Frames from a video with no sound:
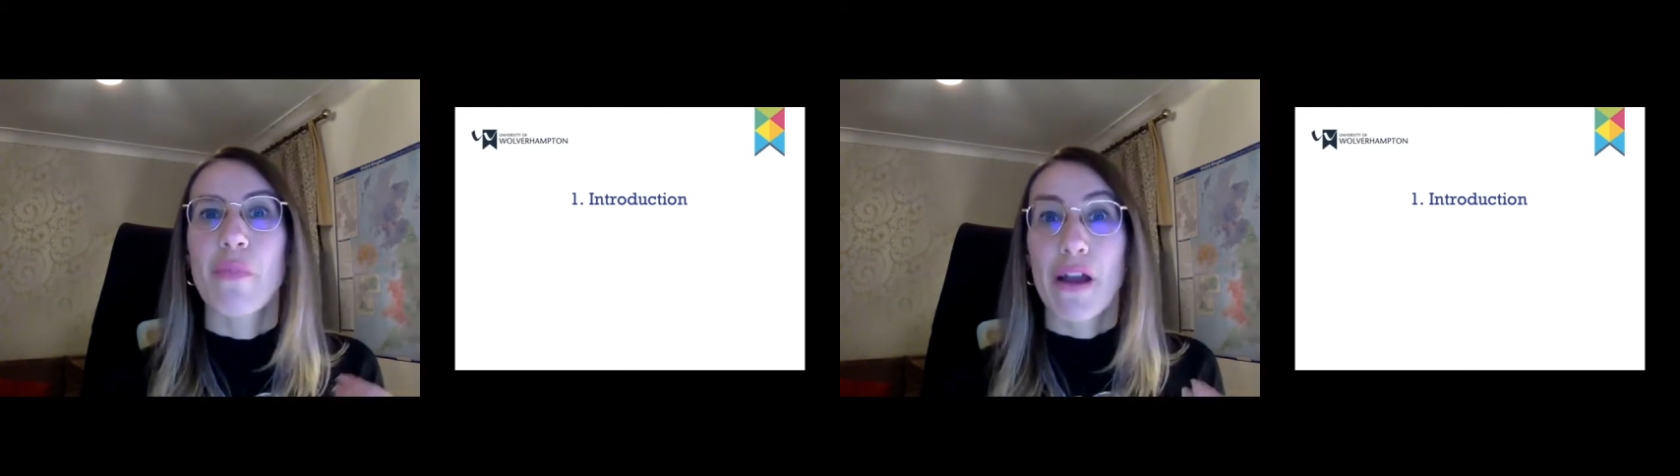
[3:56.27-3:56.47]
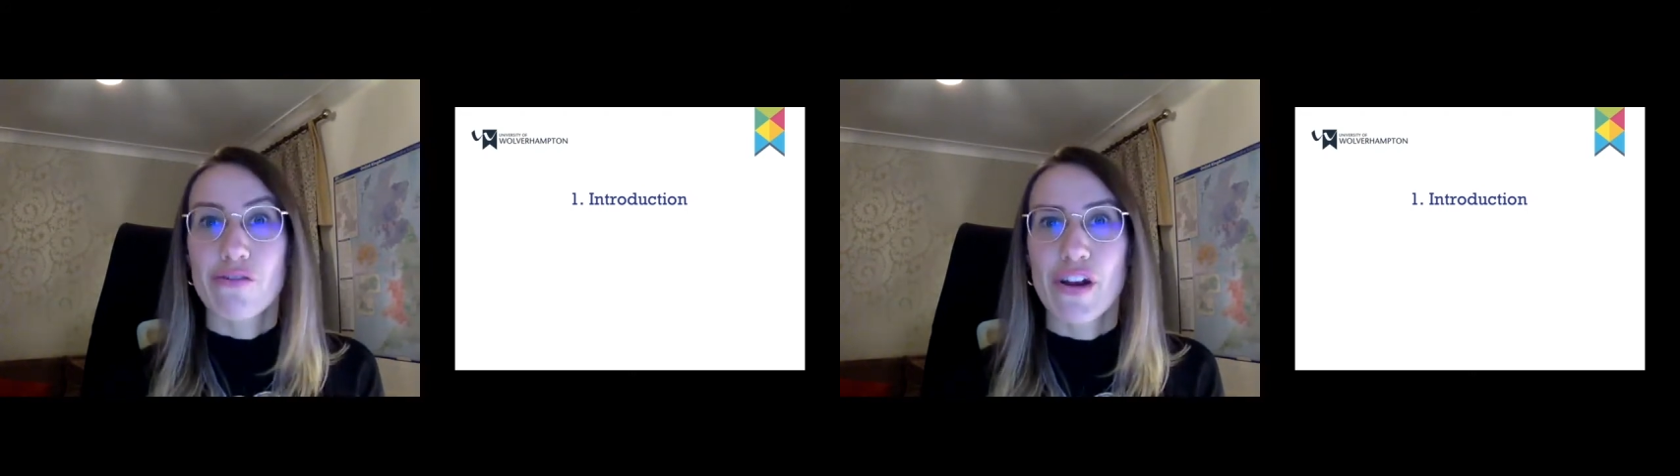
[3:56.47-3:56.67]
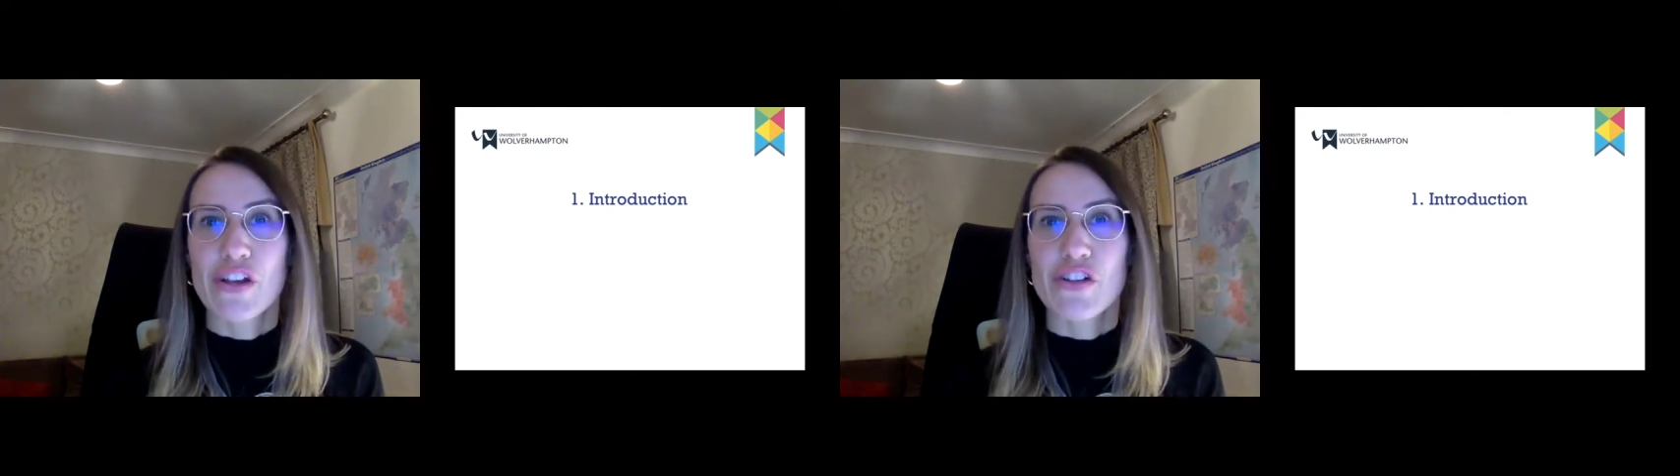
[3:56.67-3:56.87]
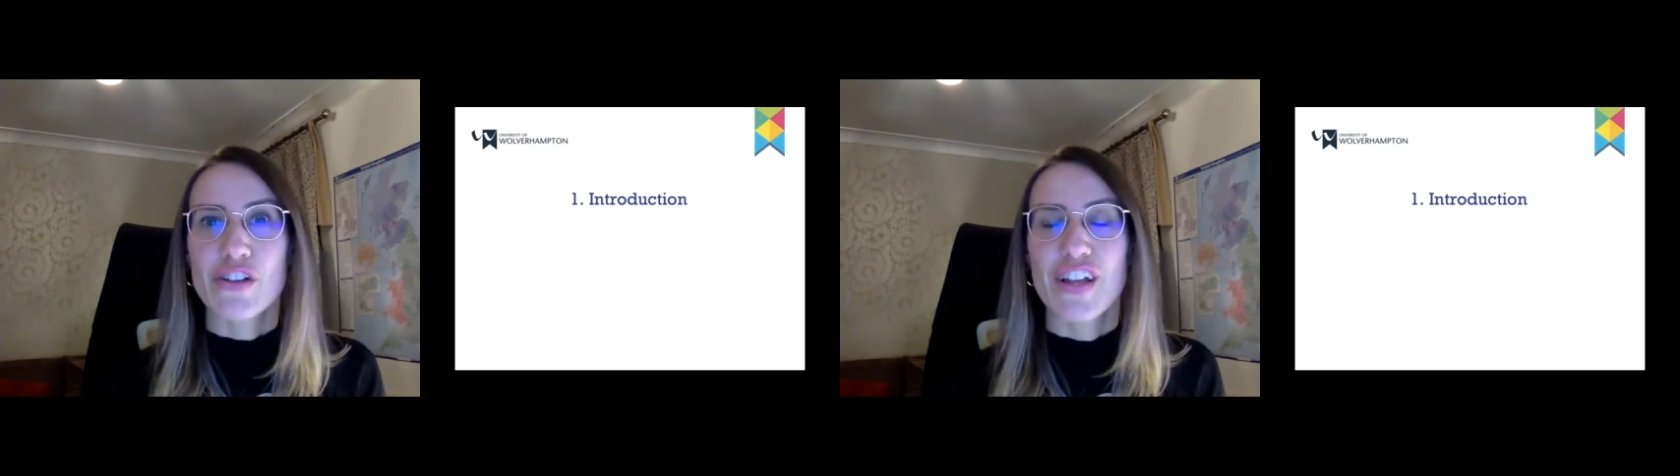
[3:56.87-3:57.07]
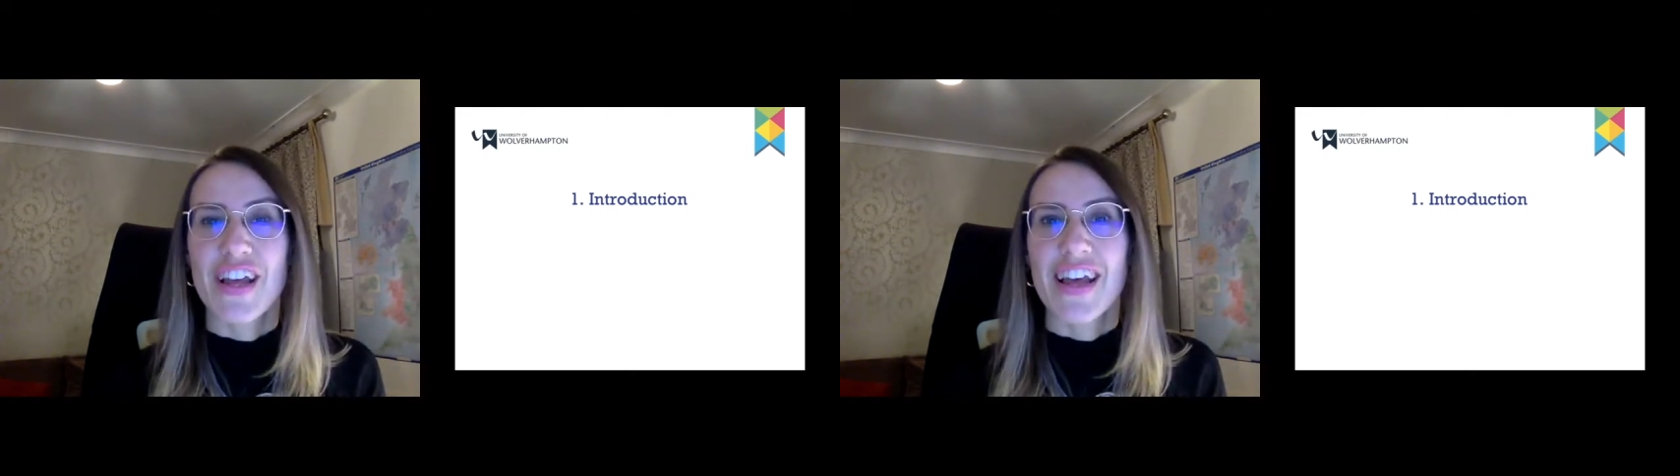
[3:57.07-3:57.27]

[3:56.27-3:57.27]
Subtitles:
migration.